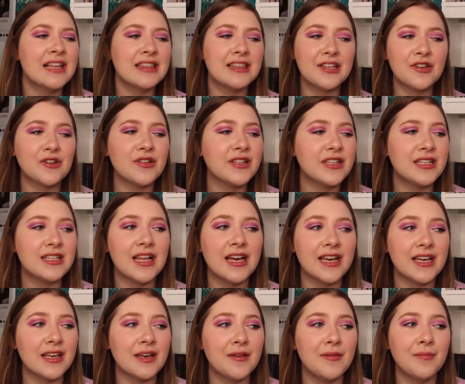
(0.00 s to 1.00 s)
Literally,
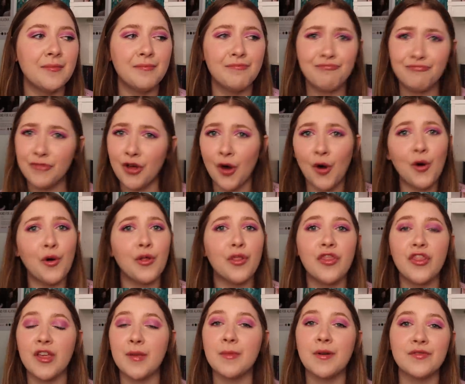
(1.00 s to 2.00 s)
like, the whole
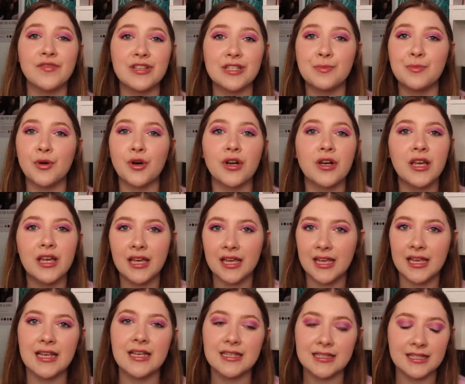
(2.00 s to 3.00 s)
theme of this book
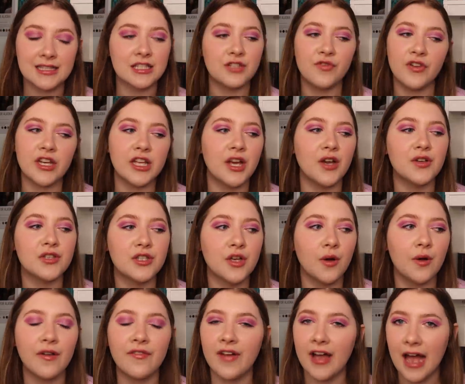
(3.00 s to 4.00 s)
is this video,
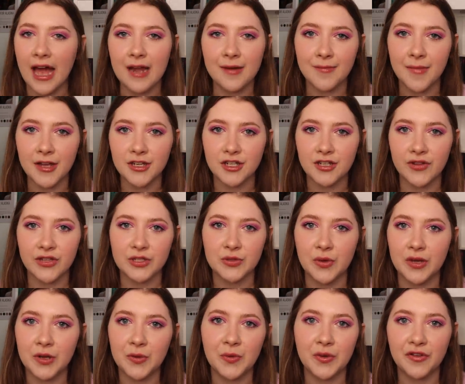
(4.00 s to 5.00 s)
so if I hadn't mentioned this
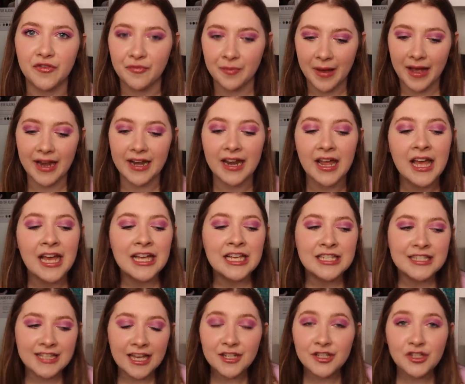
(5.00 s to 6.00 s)
one, it would have been
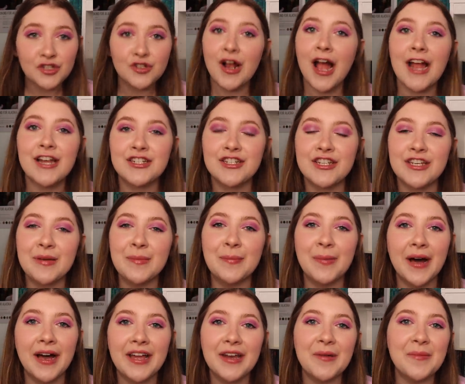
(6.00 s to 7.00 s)
such a tragedy.
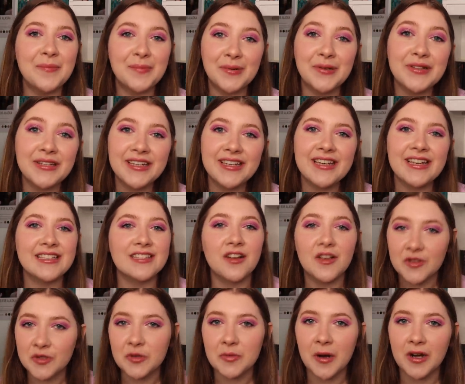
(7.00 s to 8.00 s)
But Bully is
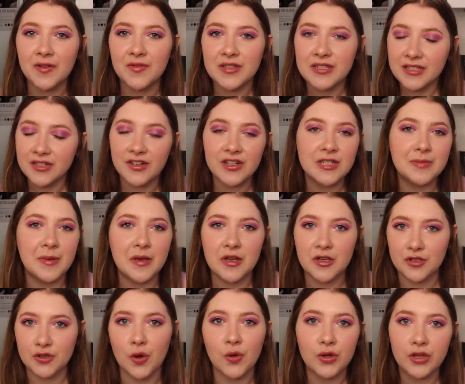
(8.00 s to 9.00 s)
also part of a series, but you
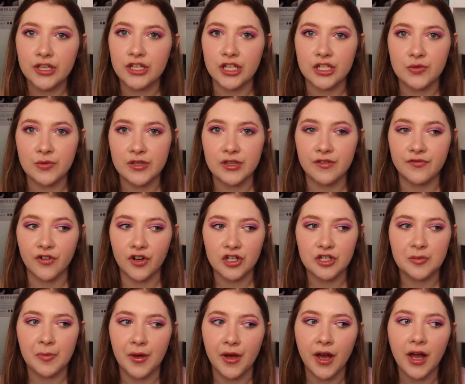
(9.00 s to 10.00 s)
can totally just read the
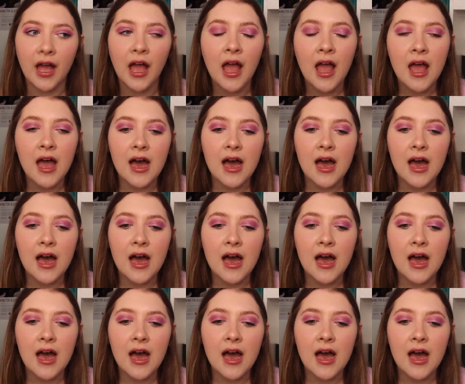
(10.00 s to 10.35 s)
first book.